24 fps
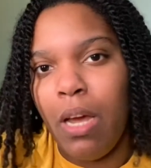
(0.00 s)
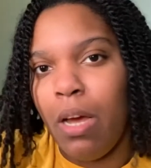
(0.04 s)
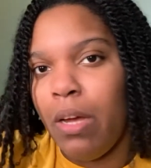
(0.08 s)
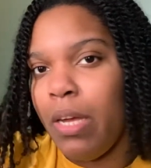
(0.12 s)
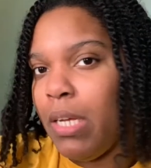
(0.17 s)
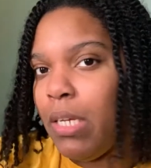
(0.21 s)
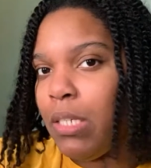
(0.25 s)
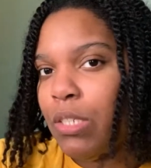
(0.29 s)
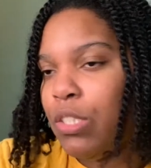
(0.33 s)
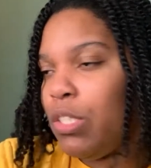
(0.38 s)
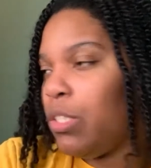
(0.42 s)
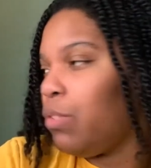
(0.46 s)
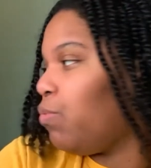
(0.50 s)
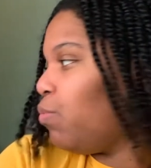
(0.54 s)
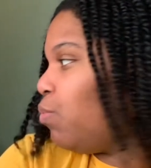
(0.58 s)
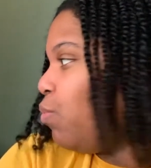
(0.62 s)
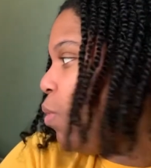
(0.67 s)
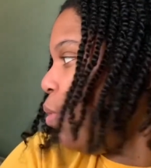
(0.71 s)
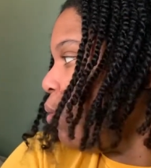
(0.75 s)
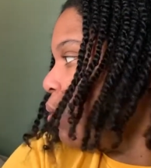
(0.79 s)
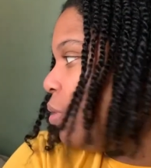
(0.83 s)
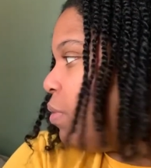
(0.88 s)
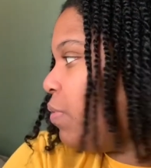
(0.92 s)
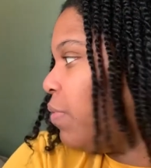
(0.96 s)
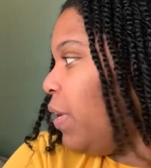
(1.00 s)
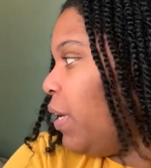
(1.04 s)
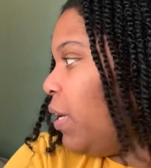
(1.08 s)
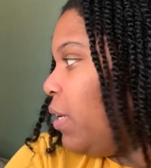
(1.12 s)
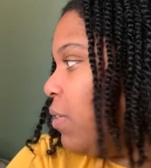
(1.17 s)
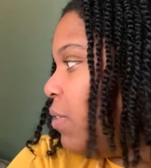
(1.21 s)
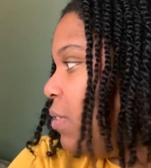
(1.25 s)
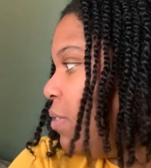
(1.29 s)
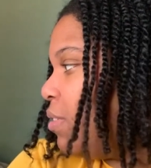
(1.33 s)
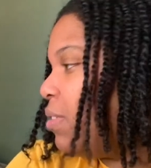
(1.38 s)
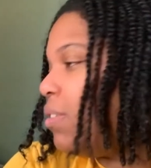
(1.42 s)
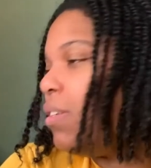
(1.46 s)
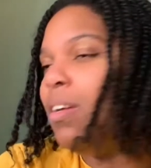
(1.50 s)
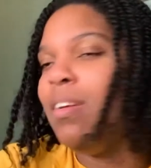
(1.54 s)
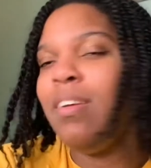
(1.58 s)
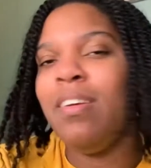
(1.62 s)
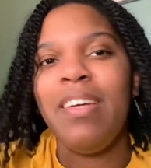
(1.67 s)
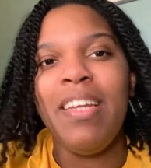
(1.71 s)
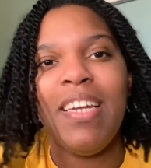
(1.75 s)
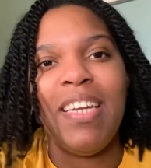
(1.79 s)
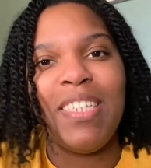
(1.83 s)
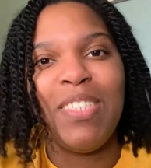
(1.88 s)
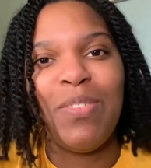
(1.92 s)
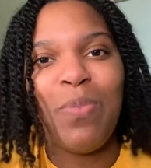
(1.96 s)
y'all, he's just rolling around
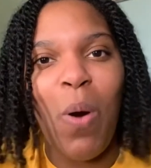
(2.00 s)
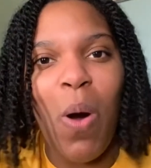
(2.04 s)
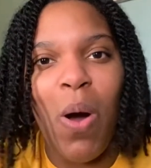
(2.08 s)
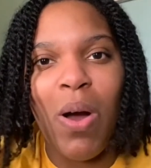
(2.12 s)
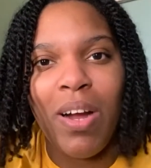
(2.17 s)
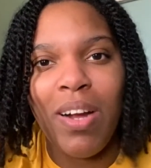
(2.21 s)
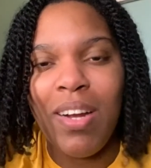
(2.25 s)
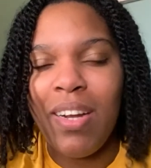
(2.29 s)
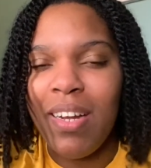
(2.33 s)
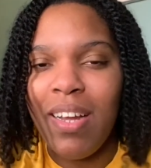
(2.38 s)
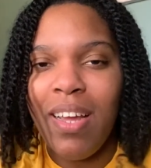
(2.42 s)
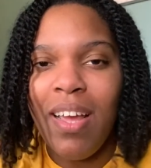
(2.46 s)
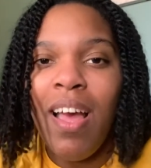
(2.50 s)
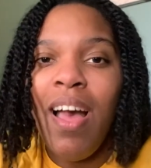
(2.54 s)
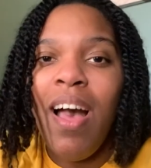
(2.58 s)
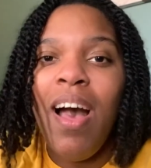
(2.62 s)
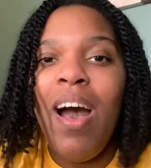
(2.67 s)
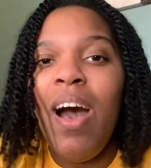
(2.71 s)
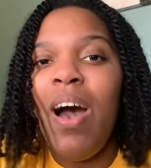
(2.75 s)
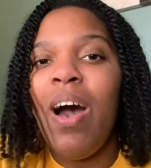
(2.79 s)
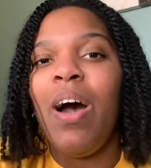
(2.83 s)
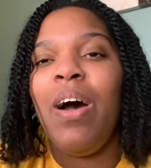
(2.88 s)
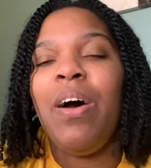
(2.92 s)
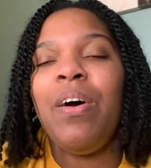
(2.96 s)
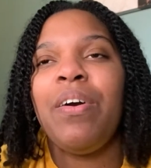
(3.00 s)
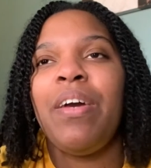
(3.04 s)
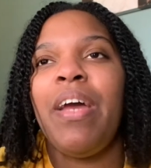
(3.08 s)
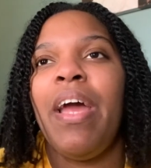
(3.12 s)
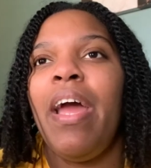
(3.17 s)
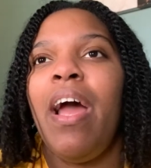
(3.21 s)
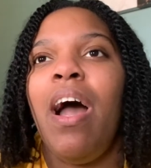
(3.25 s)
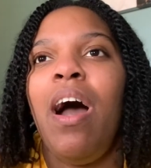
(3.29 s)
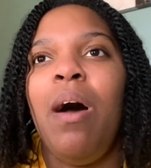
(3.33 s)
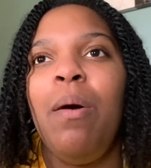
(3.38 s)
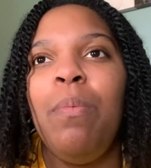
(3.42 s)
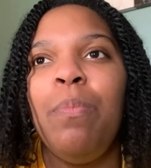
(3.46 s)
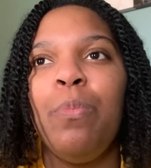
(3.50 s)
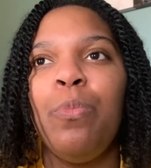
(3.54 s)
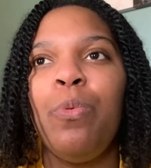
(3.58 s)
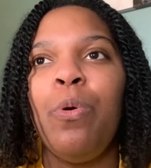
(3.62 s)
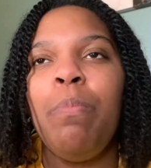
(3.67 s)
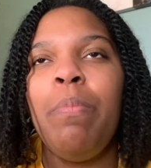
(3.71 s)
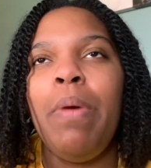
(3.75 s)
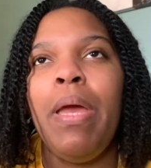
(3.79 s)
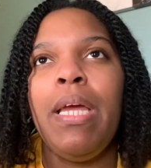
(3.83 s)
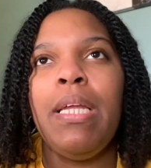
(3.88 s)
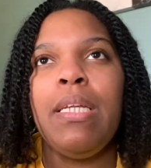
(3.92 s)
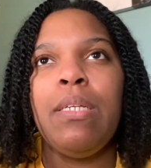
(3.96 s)
in his walker. Okay,
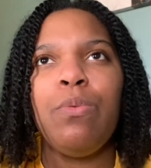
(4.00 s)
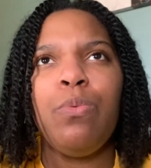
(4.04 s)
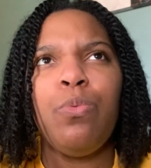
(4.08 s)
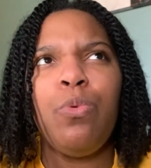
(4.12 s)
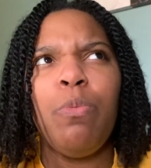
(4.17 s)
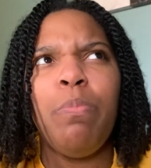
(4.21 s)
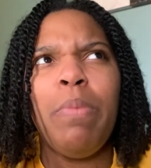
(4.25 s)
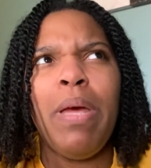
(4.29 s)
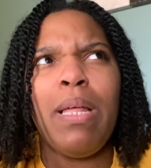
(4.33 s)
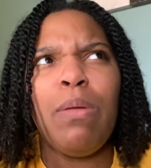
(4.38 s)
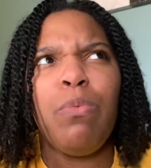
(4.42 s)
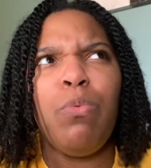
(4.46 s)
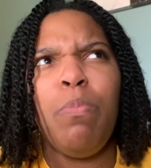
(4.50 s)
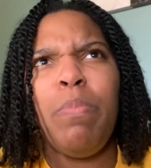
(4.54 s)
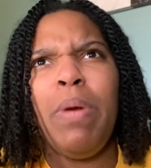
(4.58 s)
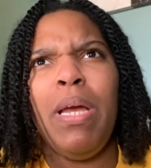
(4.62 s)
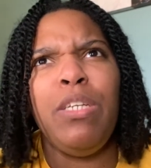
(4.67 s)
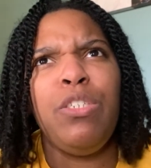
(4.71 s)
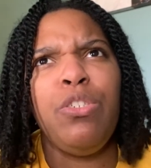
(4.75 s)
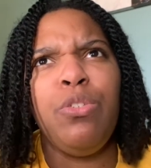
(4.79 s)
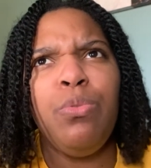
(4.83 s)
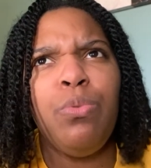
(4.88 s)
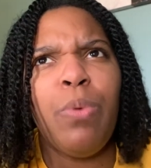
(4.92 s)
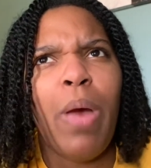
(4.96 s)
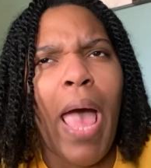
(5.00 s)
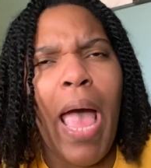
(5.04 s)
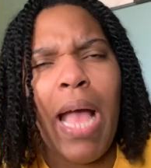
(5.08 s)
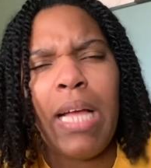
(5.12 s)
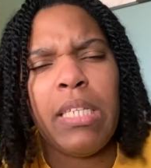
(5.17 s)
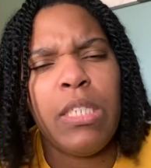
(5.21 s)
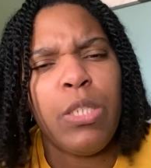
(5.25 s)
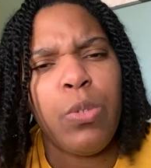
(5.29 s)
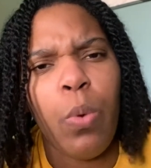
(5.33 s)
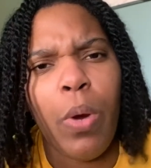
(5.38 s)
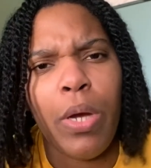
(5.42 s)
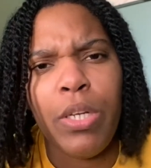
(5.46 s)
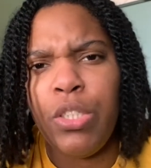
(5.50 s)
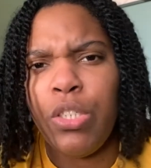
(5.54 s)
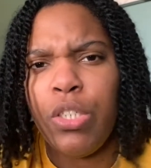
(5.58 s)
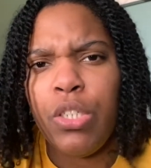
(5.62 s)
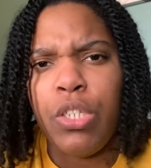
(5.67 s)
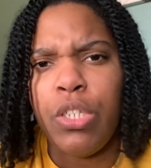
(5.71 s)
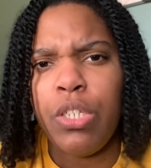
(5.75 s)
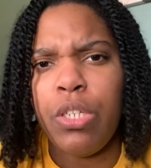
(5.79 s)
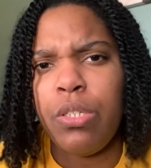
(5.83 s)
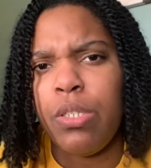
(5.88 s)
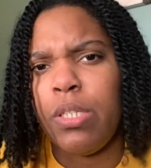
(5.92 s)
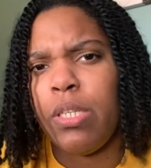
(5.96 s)
what made you ask this question
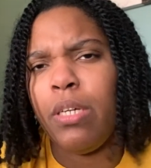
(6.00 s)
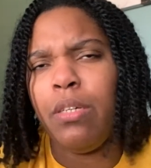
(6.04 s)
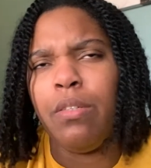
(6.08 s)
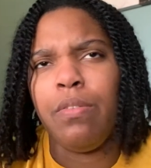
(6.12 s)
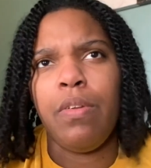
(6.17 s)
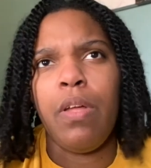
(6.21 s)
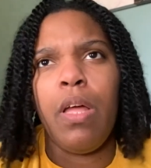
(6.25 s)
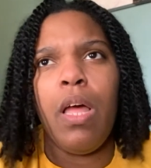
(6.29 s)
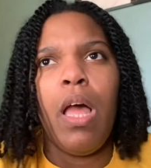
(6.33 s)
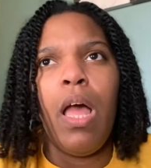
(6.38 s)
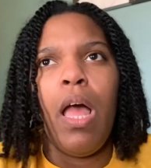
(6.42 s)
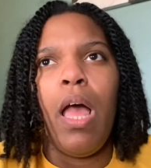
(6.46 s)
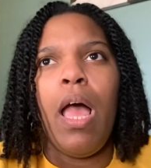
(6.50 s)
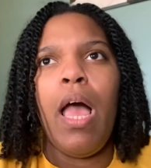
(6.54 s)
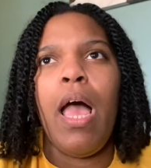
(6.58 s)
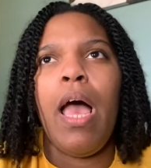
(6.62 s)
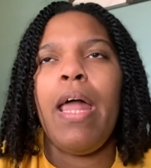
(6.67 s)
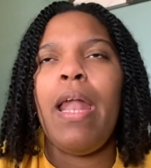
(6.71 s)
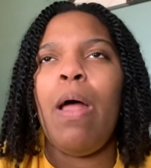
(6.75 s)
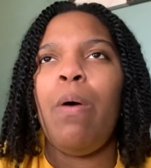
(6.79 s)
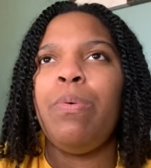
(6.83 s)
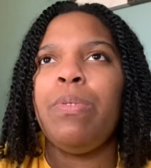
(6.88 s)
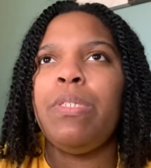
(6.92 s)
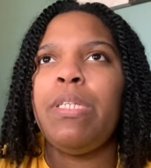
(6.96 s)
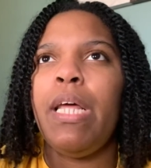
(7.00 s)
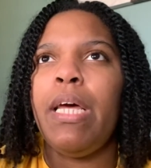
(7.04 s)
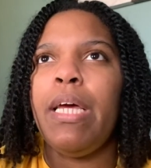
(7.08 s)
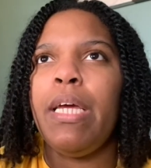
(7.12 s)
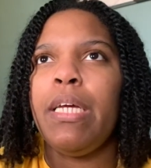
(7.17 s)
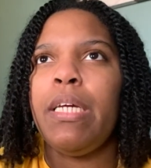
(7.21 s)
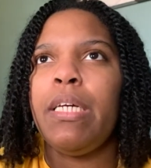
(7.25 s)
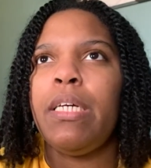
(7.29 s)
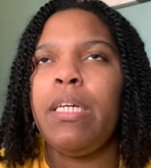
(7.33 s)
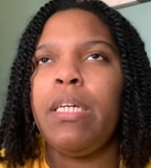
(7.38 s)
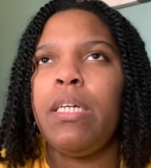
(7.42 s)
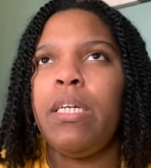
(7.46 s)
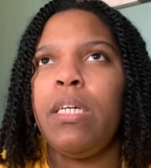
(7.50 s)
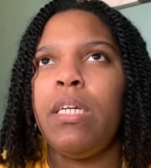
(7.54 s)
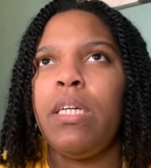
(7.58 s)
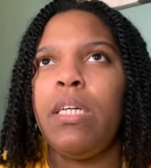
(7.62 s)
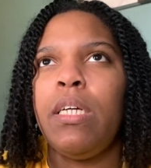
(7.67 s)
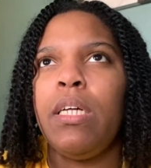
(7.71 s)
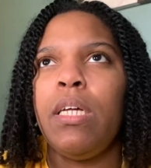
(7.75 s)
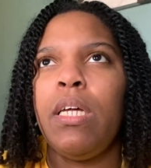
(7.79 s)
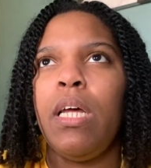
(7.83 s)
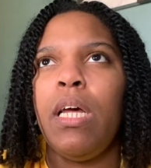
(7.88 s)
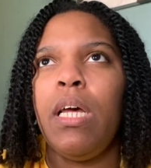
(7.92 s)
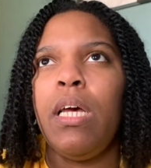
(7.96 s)
to yourself? And I was like,
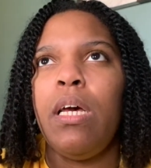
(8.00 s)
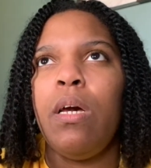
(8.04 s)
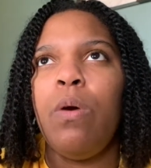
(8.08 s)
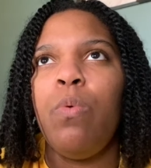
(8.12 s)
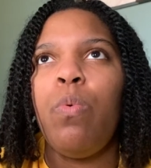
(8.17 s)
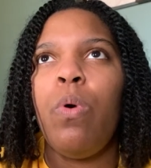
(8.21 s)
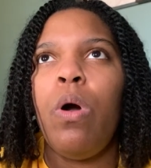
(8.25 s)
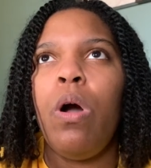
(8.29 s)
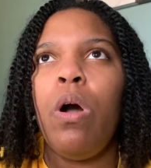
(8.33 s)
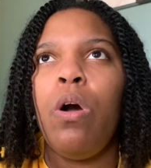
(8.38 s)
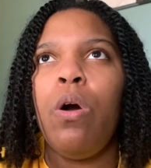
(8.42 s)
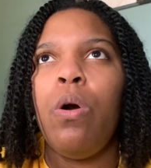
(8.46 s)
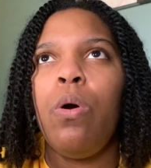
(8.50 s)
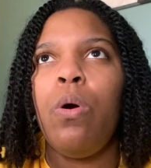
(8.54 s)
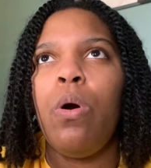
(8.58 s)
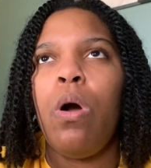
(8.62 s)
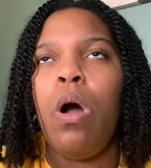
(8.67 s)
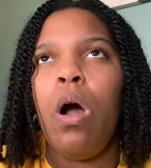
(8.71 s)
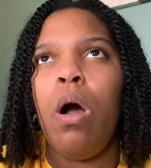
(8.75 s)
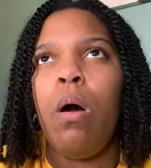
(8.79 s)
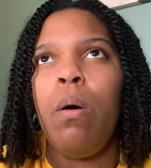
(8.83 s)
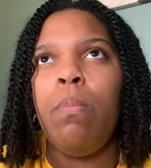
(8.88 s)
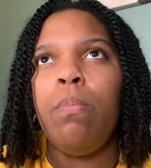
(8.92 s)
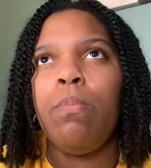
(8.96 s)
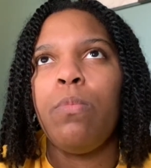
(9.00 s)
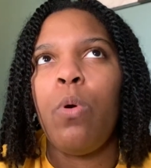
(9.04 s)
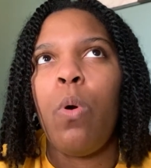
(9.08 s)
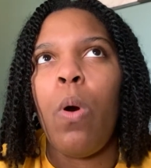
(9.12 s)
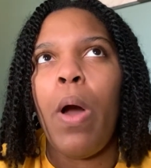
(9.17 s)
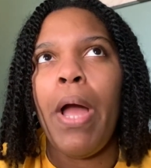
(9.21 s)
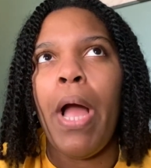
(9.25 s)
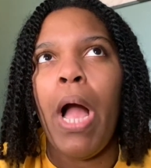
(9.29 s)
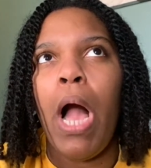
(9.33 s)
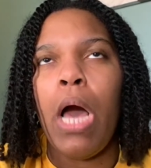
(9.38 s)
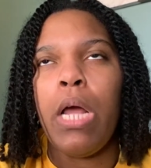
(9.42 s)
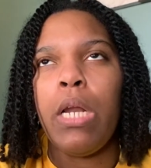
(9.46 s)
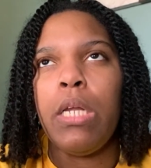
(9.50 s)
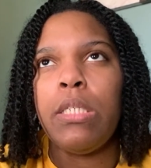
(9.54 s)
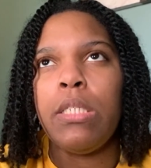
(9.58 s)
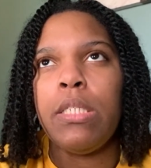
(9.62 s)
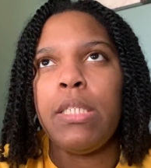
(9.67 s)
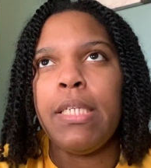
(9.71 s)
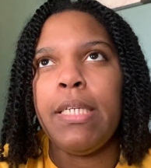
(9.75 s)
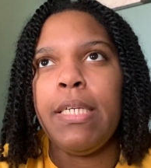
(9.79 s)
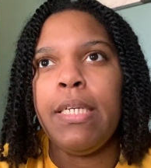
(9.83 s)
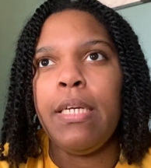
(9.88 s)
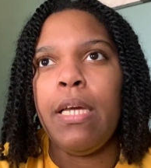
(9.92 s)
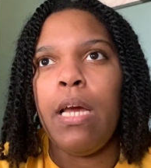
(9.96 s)
well, quite
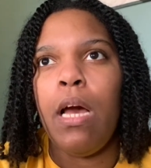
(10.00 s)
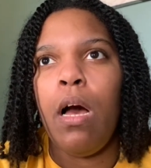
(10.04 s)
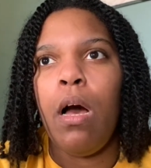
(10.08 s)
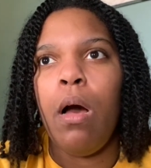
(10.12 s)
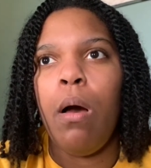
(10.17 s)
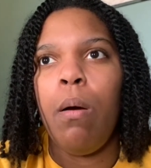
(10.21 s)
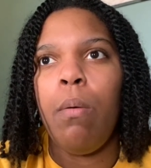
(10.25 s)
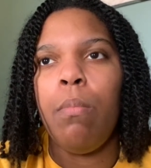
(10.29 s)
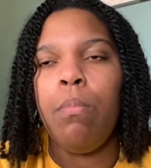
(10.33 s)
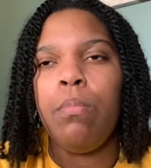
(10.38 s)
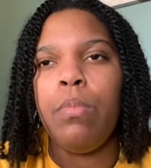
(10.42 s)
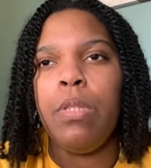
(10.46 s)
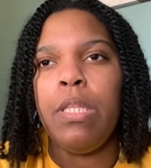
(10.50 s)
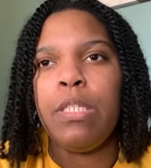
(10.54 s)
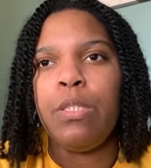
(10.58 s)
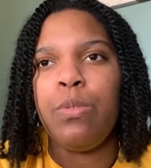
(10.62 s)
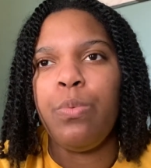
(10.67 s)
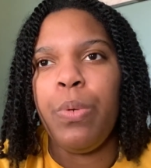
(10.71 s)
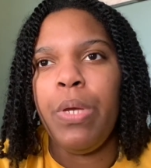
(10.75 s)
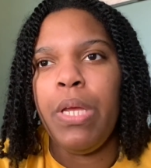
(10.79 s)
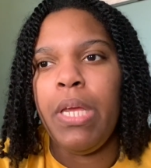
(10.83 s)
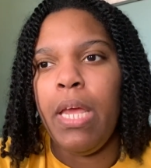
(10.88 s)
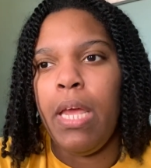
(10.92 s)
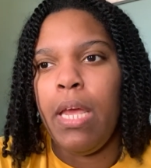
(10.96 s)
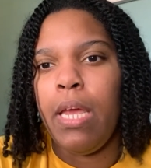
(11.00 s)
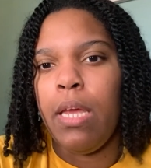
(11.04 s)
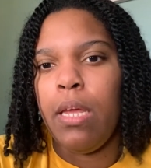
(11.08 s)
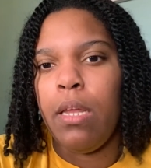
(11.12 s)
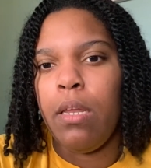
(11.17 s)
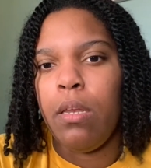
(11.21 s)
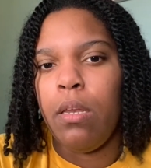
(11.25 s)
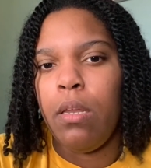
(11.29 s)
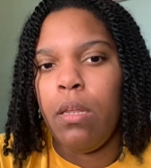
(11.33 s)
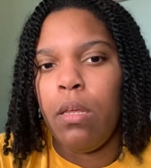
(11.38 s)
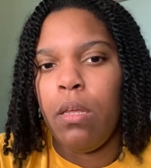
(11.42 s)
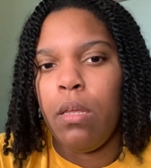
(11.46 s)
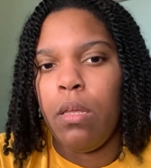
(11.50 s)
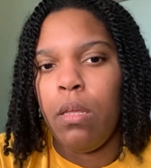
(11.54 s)
honestly, this weekend,